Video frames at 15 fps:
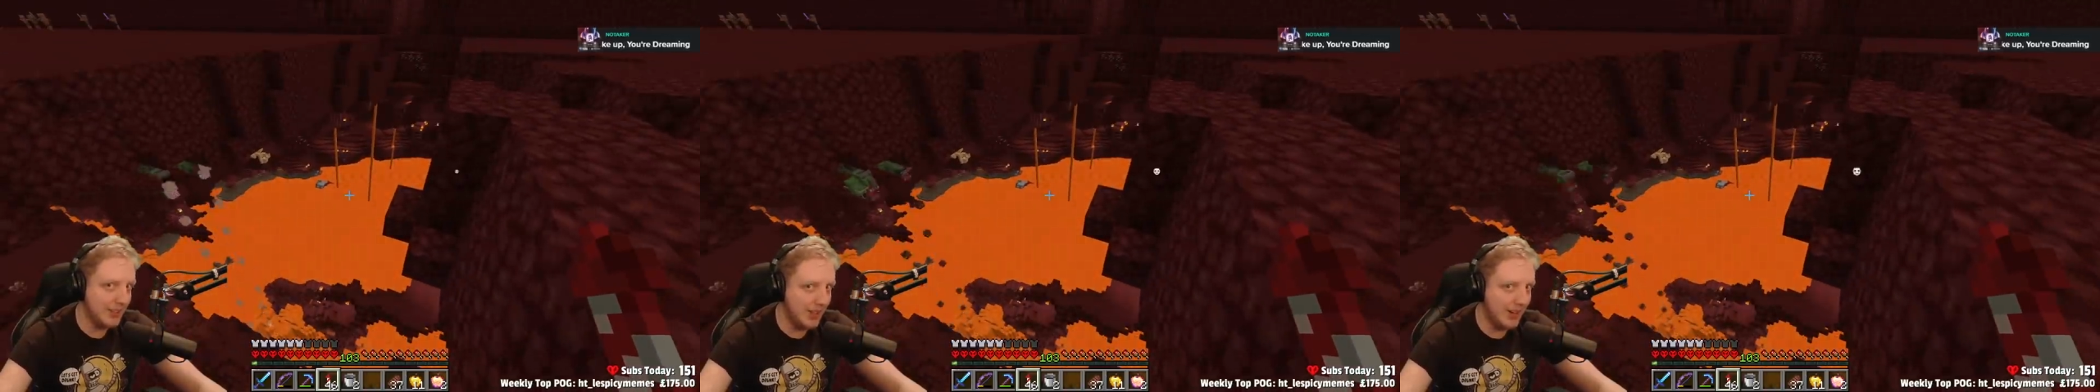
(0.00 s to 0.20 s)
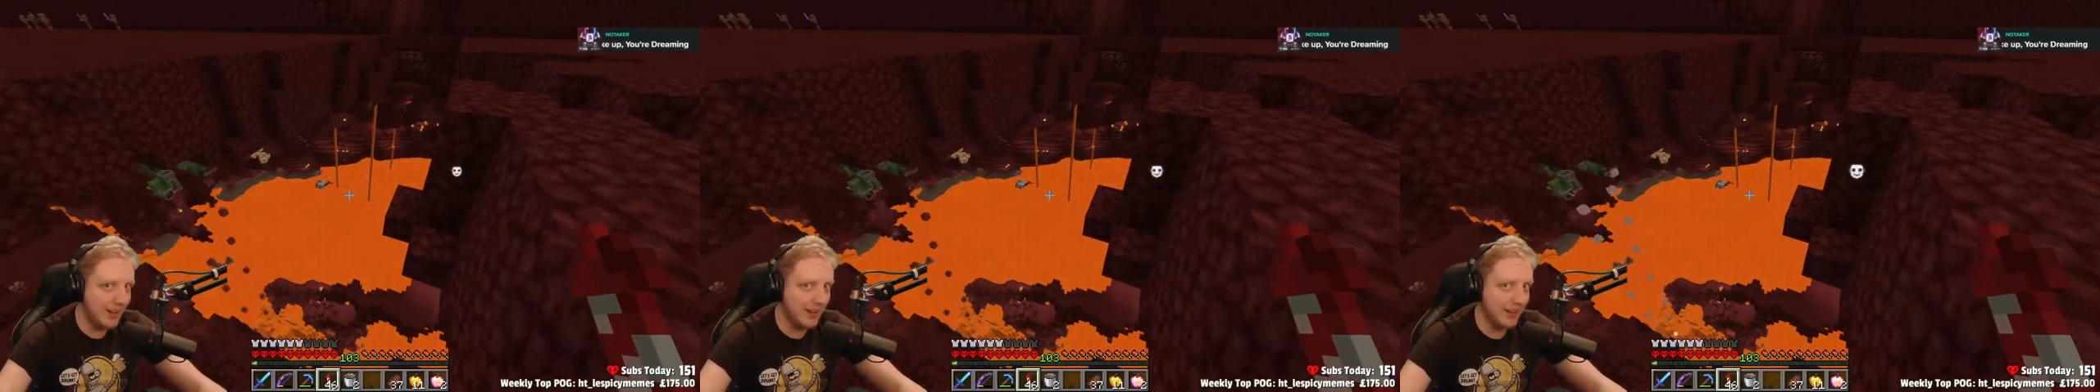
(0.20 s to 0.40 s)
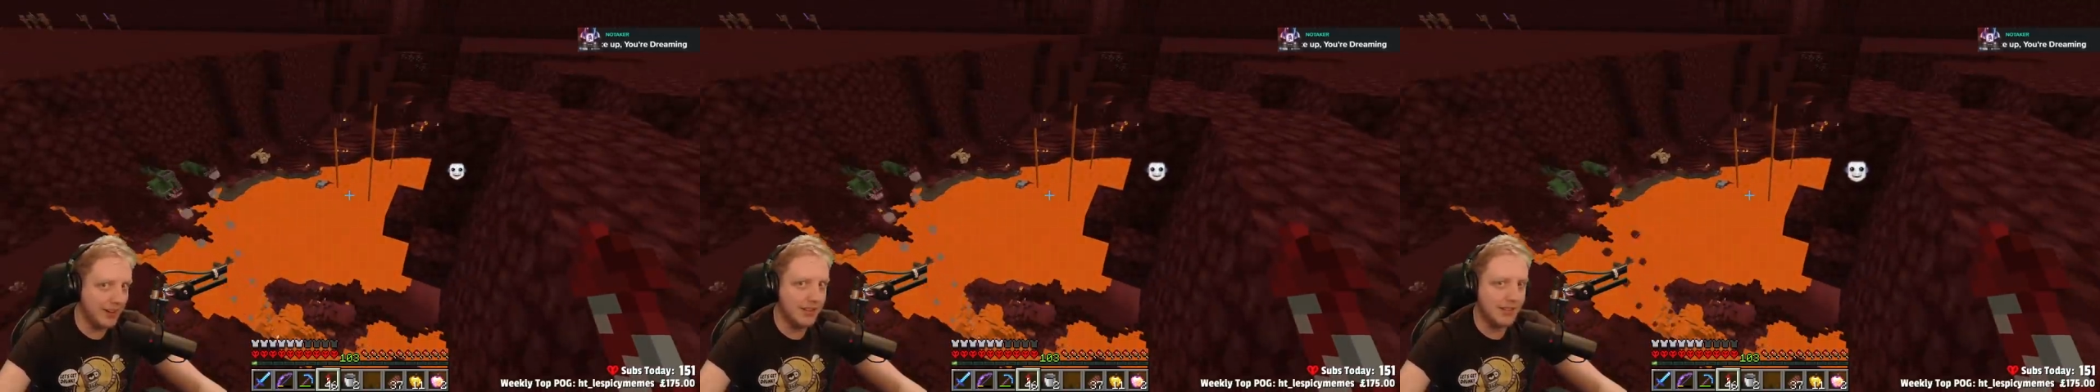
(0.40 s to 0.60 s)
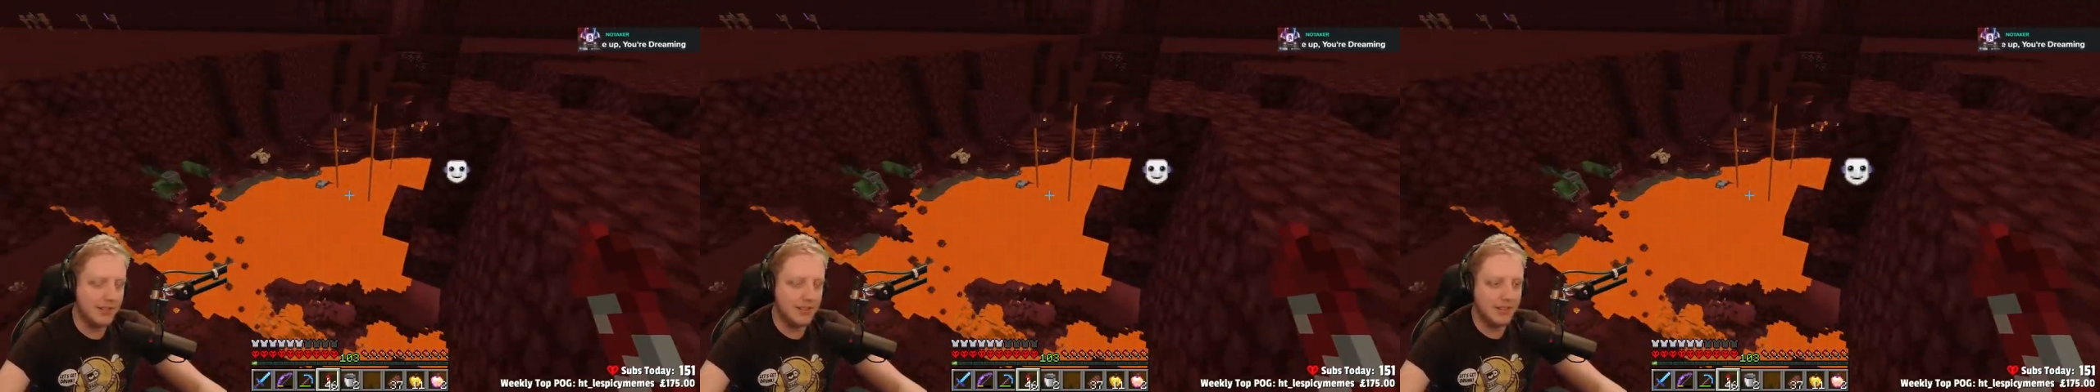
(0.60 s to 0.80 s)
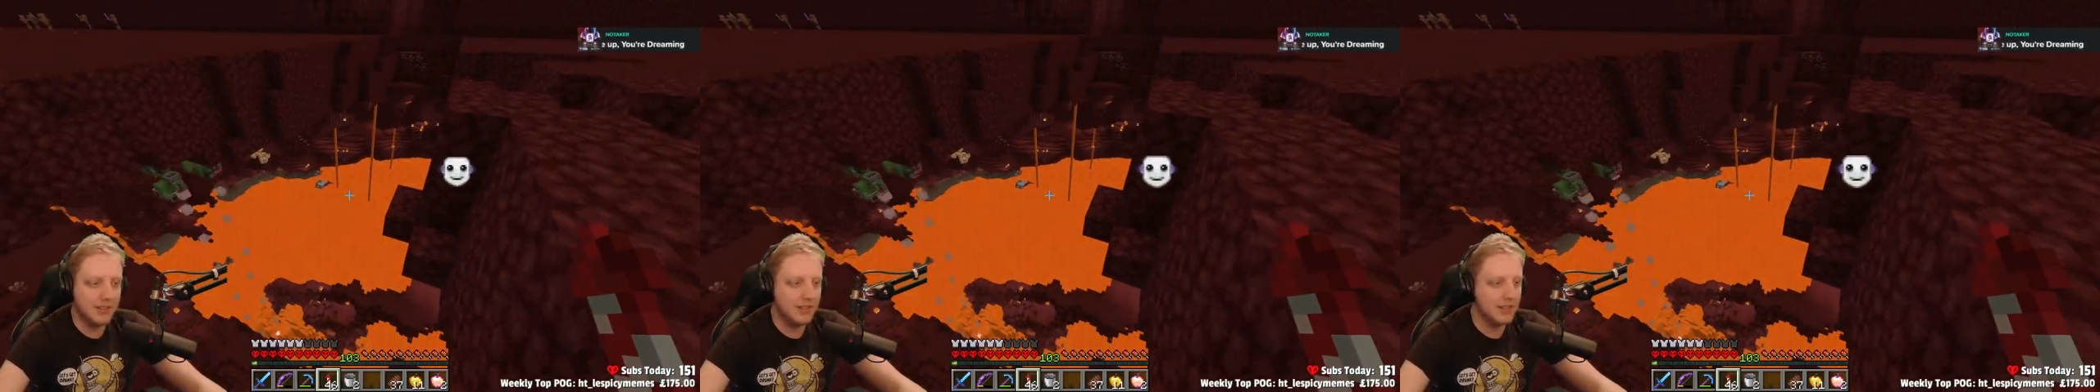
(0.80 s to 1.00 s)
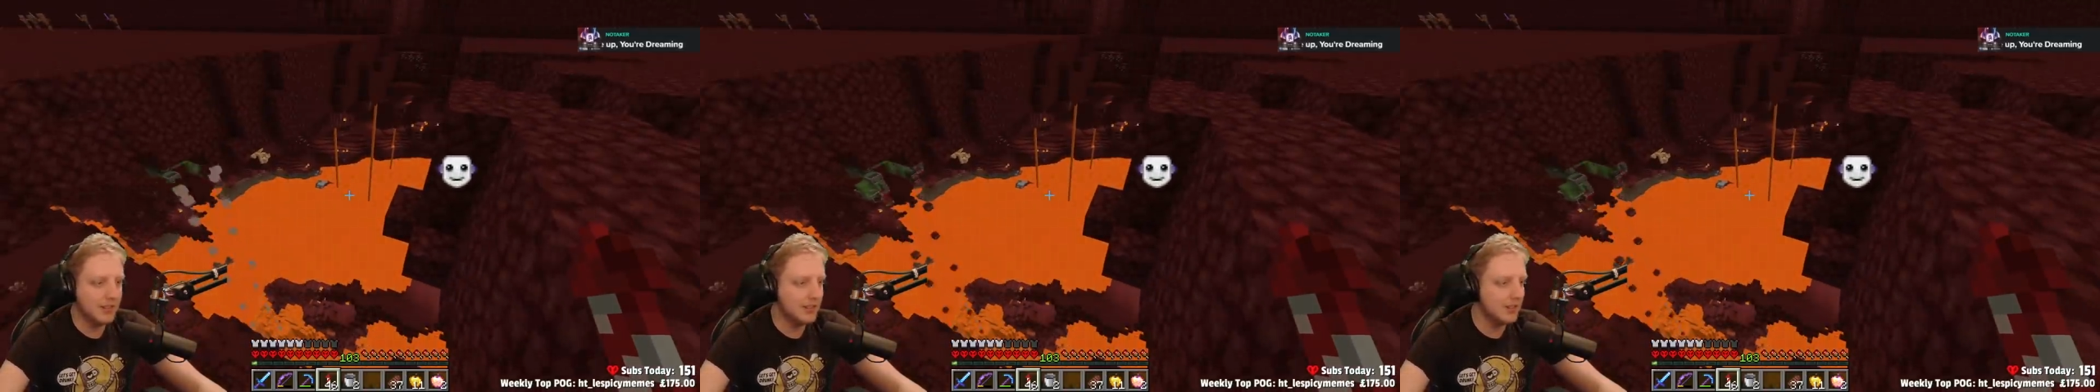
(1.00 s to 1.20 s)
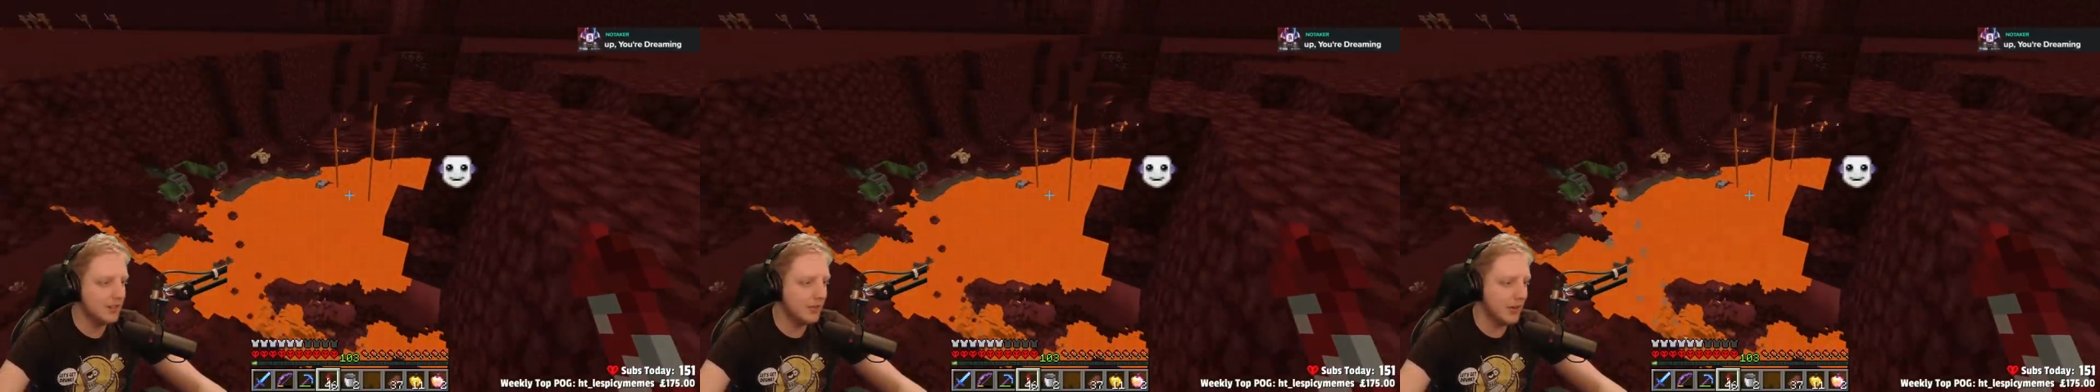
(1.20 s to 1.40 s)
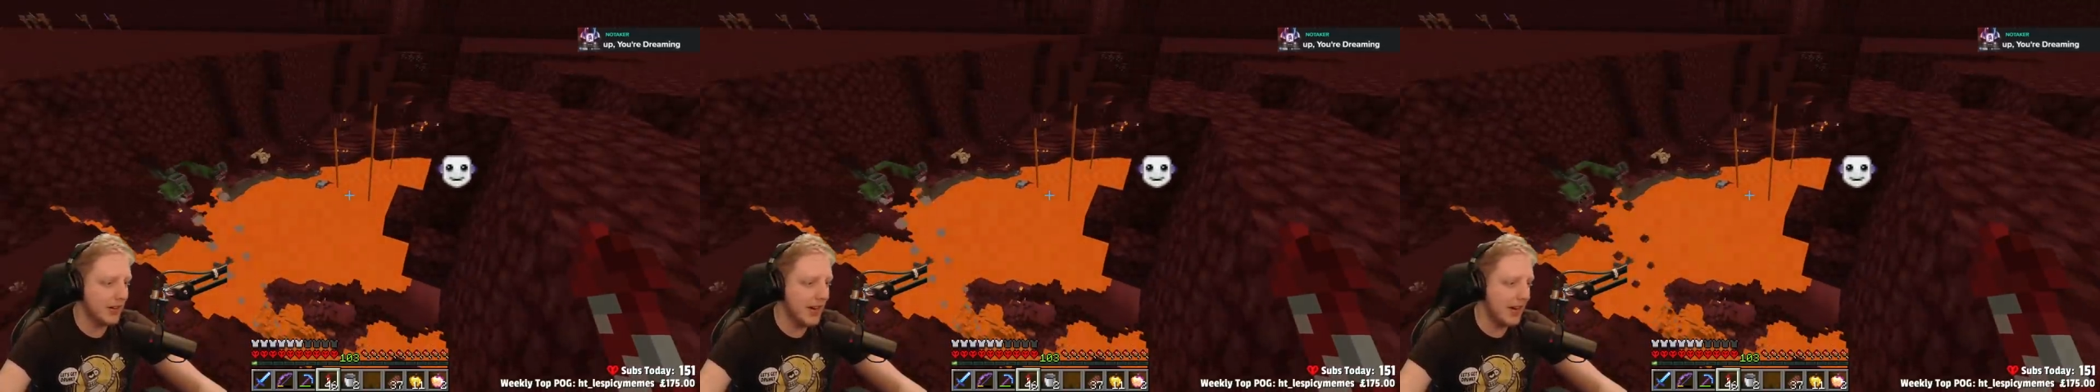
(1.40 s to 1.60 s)
target
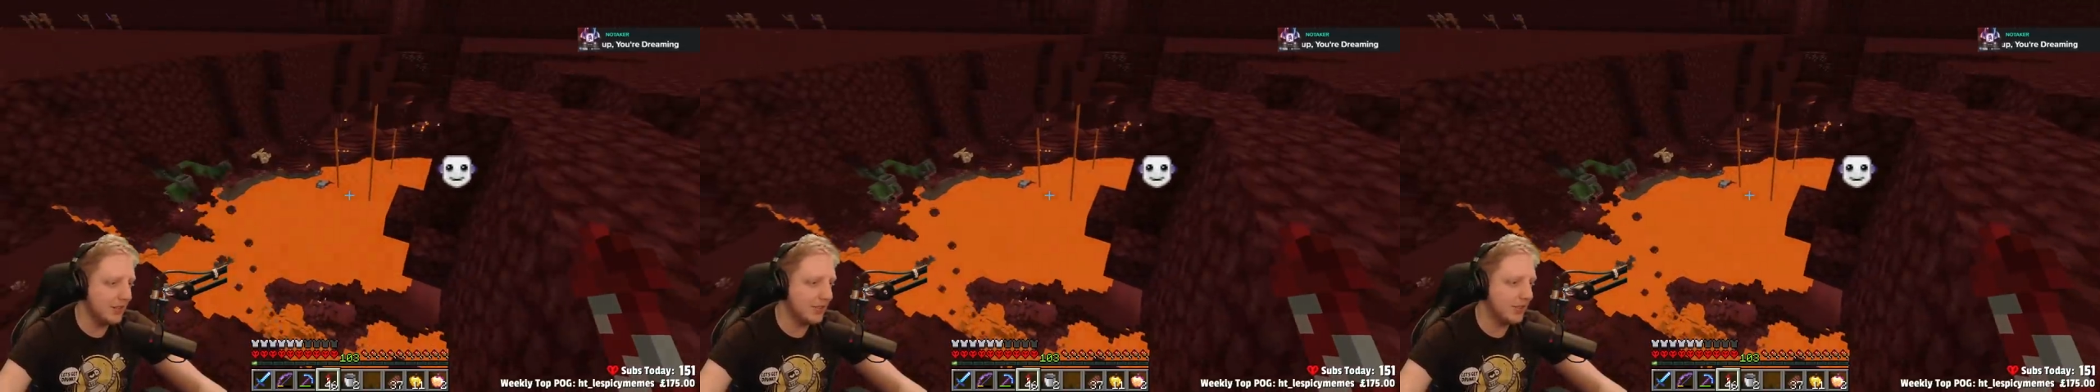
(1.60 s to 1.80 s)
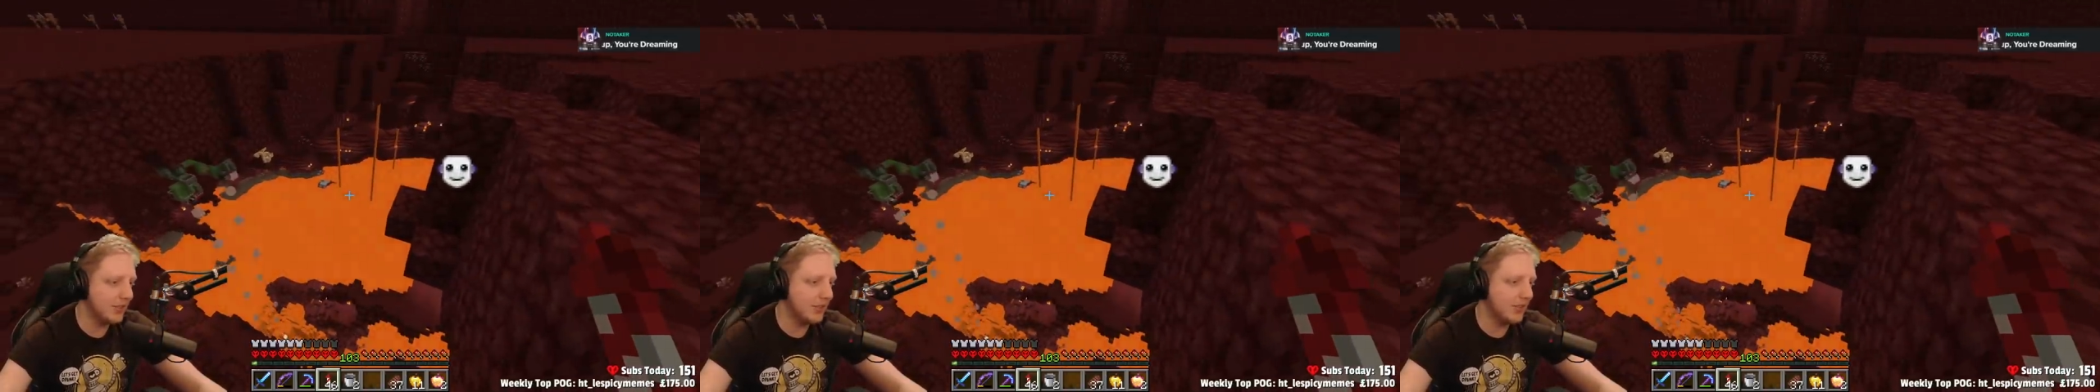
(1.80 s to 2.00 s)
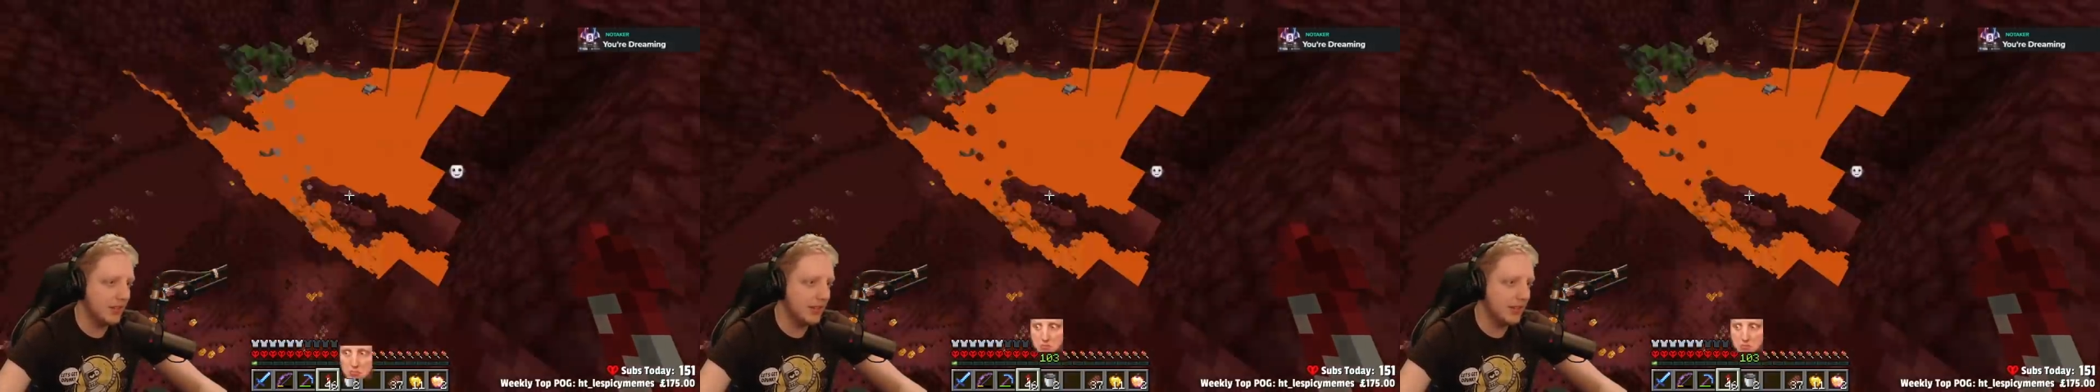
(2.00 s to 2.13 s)
for ghasts.